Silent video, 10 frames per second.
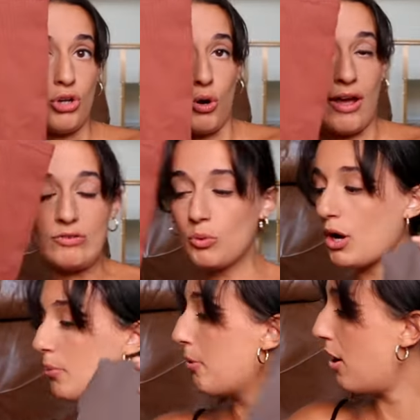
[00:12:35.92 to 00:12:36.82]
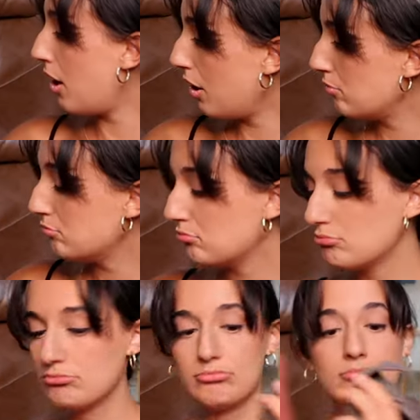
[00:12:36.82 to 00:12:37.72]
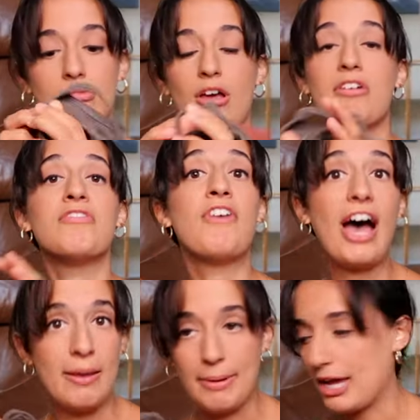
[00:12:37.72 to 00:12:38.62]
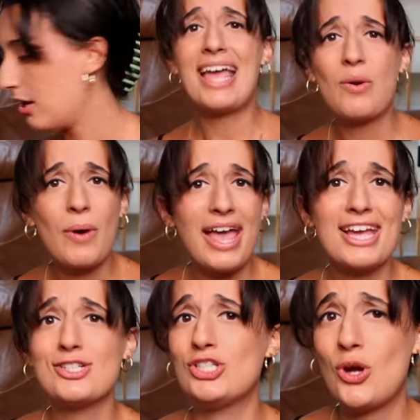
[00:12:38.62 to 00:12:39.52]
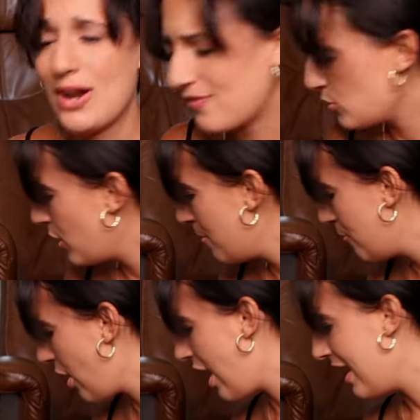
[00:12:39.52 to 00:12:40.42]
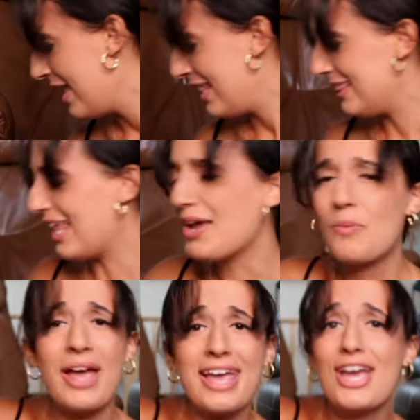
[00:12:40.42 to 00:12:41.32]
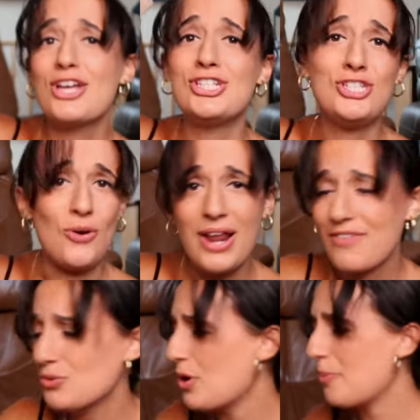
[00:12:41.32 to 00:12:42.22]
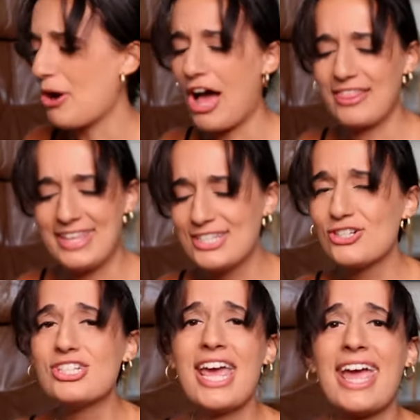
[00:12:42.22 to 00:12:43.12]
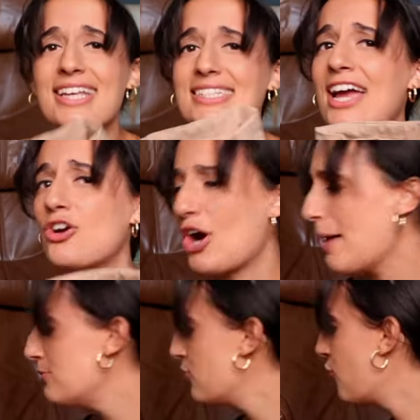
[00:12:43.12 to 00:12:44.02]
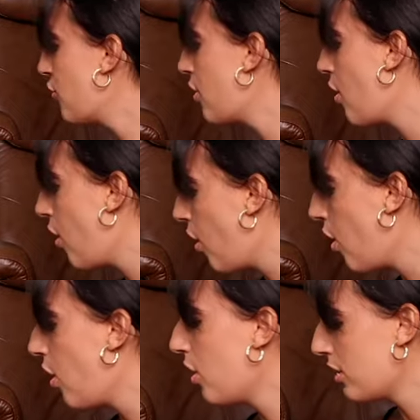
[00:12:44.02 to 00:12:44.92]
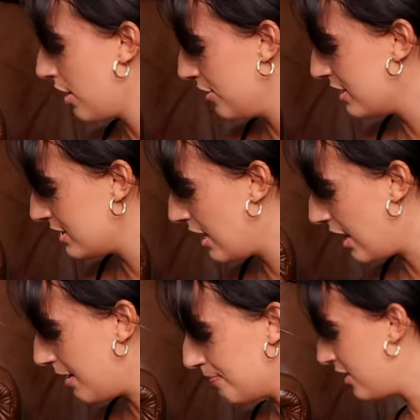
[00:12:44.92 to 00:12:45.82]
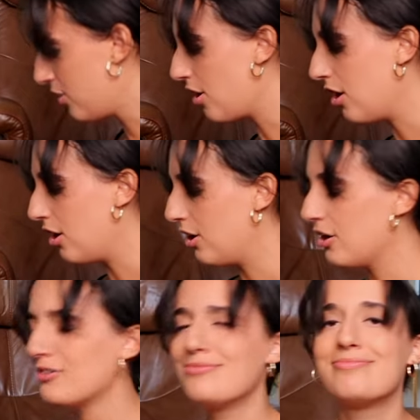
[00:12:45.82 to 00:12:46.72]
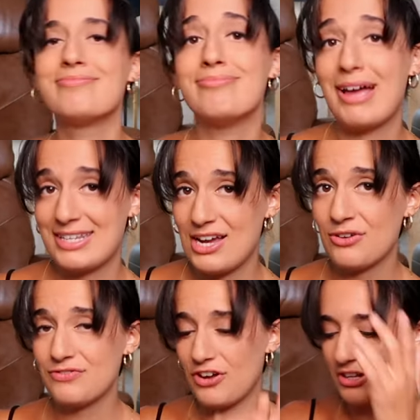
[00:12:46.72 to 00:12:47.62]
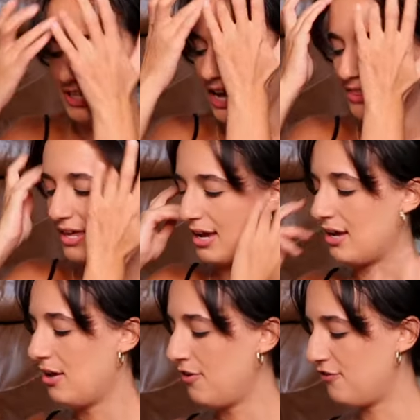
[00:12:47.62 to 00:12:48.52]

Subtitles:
Don't have to wear a bra. Vibing. Lightweight, don't have to wear a bra. Lightweight, don't have to wear a bra. These are tanks I grabbed for all the time. Here are my downfalls, I think.